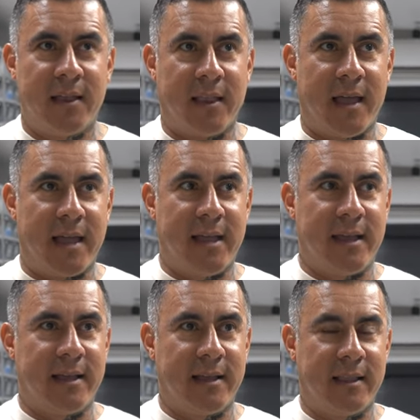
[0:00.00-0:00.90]

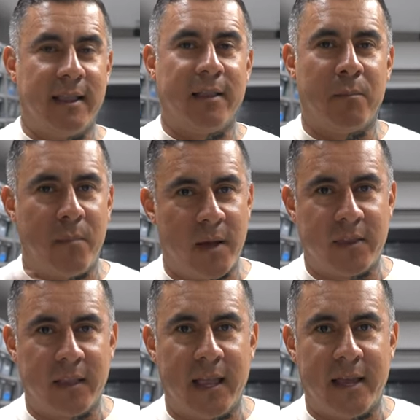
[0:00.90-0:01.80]
like l
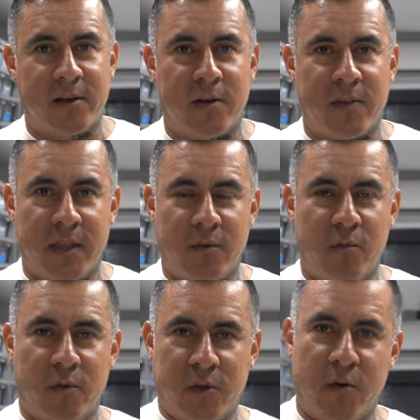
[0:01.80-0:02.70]
month later than,
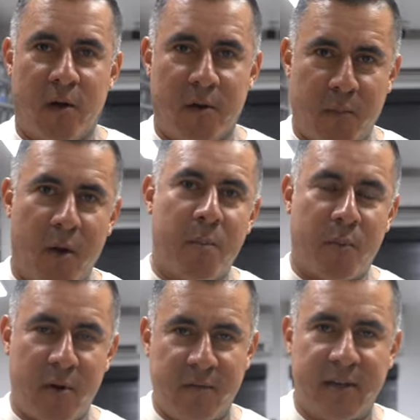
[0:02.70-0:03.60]
you know, our, our
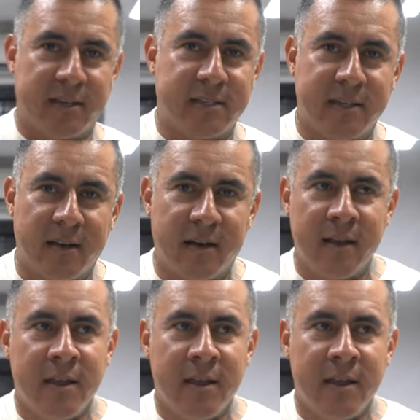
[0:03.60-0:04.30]
previous year.